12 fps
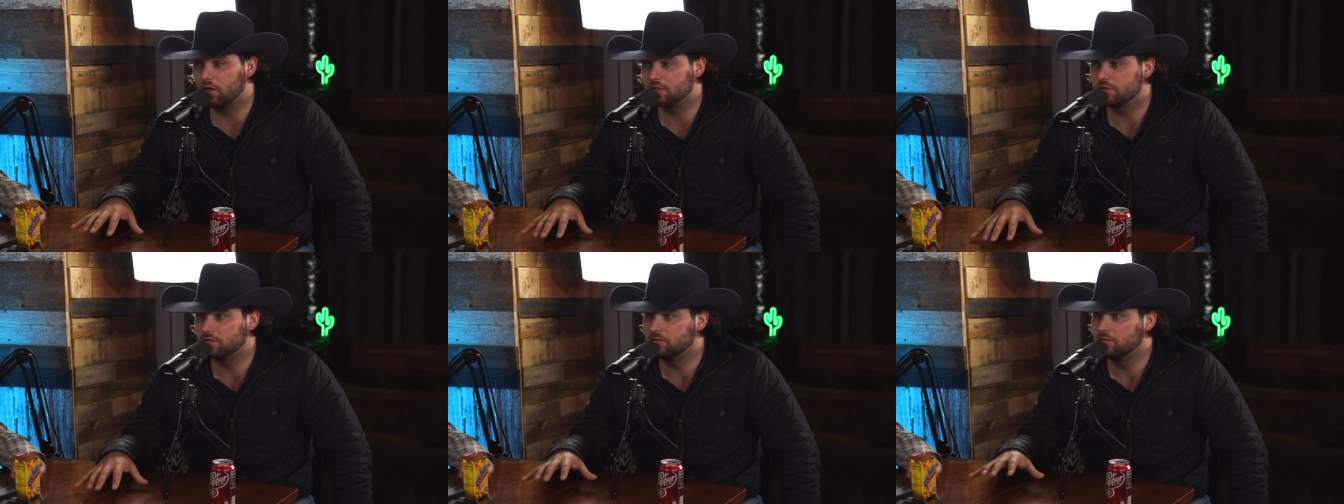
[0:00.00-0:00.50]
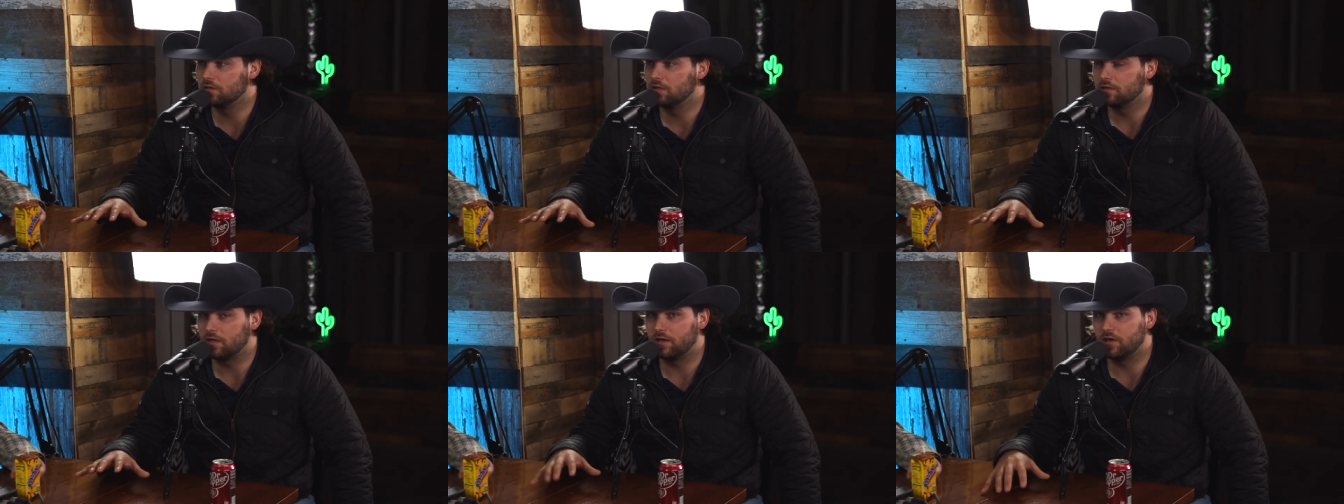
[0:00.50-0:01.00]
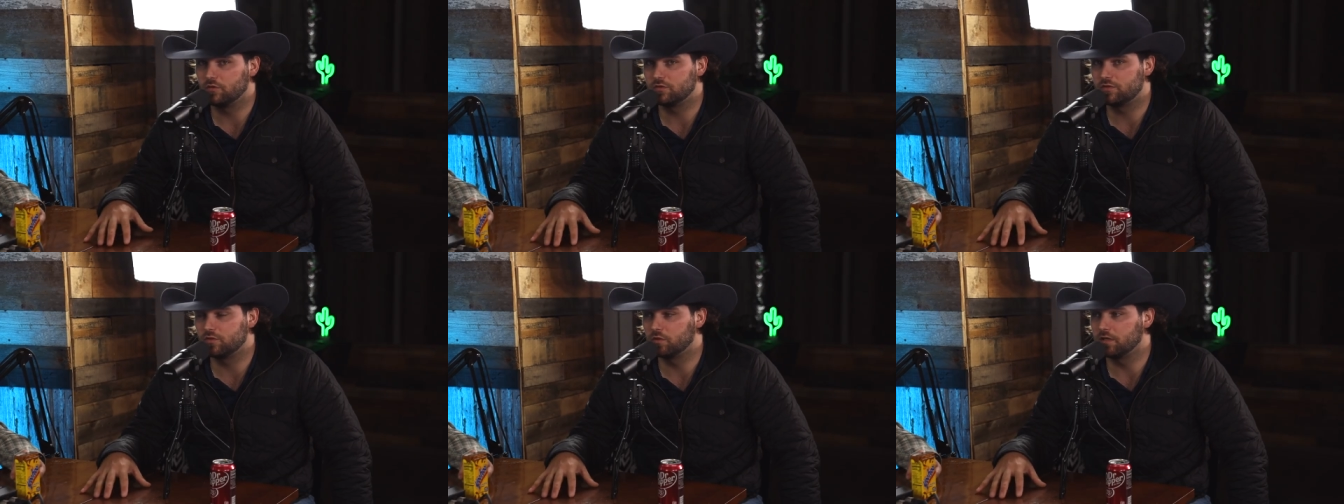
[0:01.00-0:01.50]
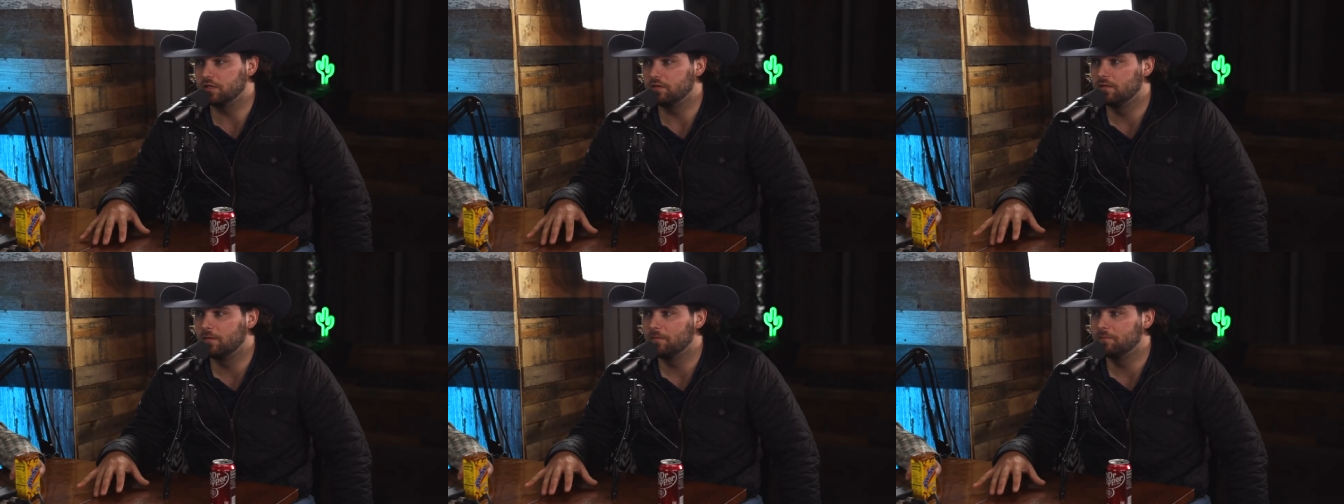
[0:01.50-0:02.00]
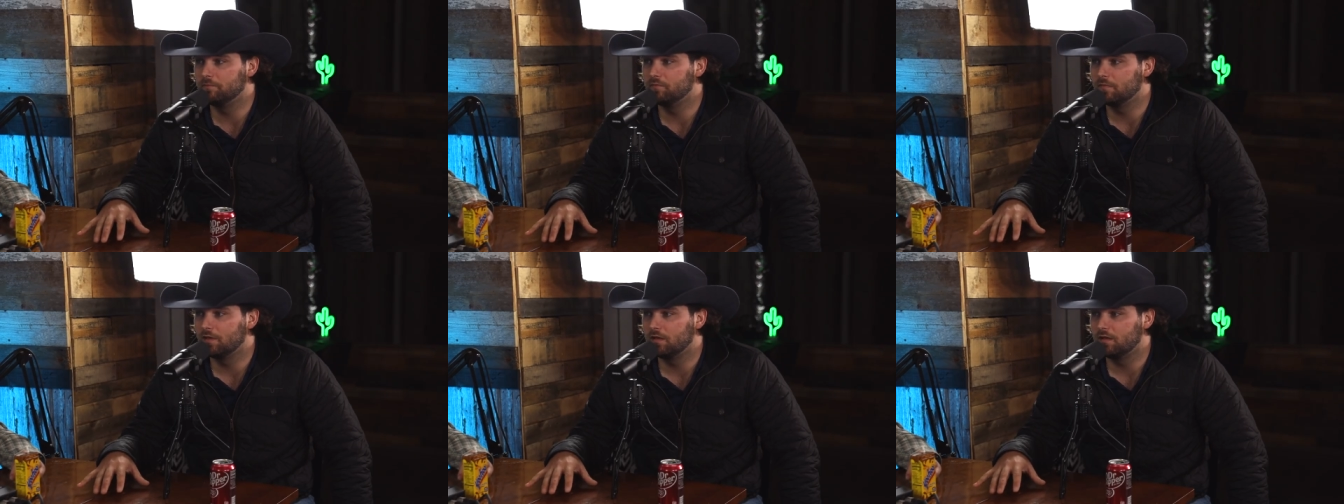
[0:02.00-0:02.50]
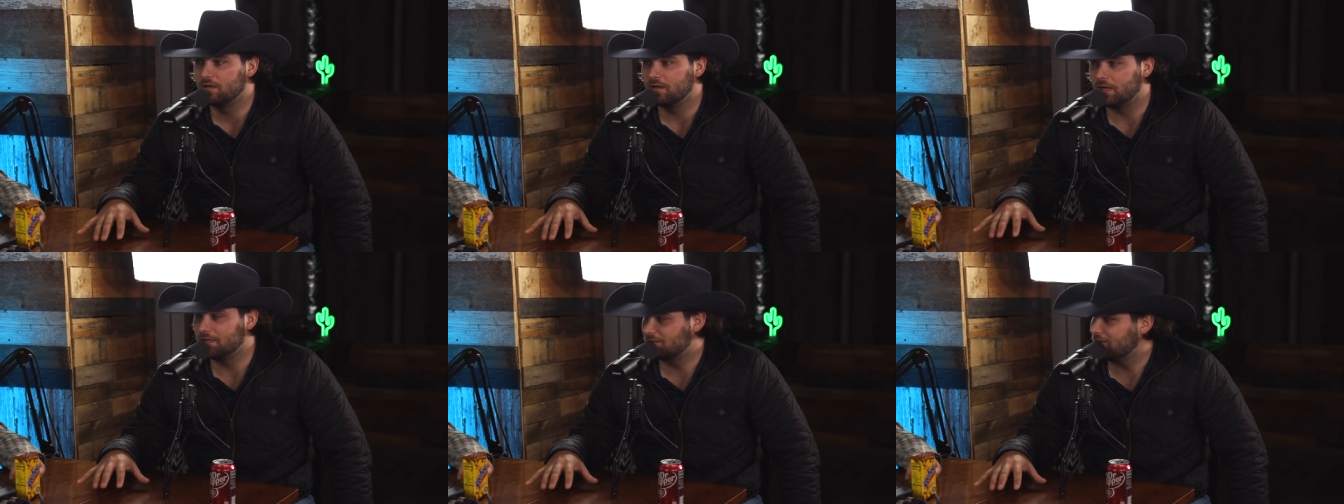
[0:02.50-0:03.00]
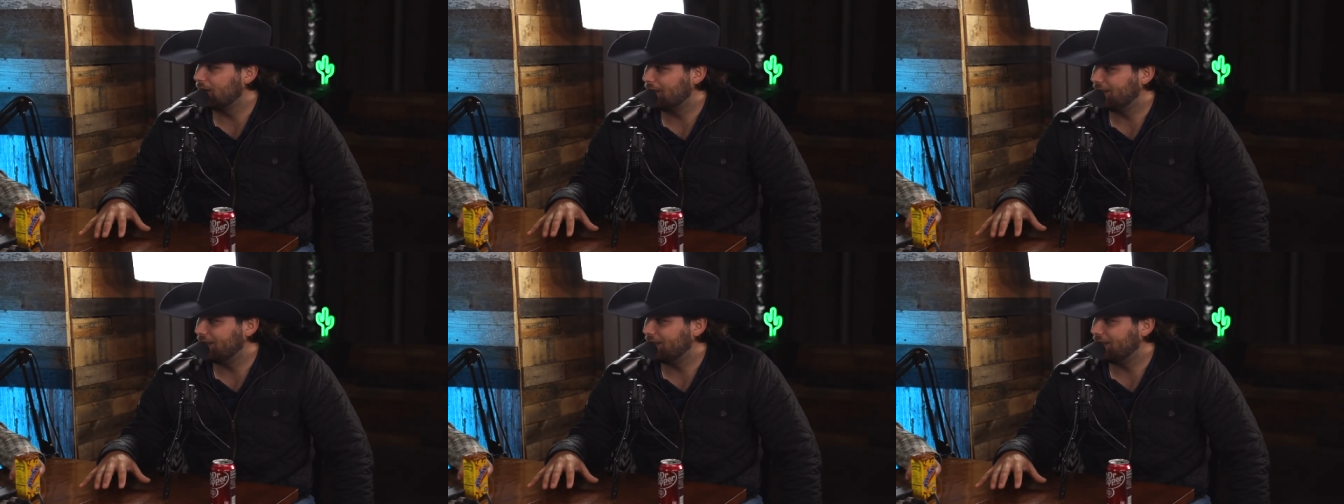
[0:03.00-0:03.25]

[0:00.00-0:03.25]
watching that knows Shorty, it's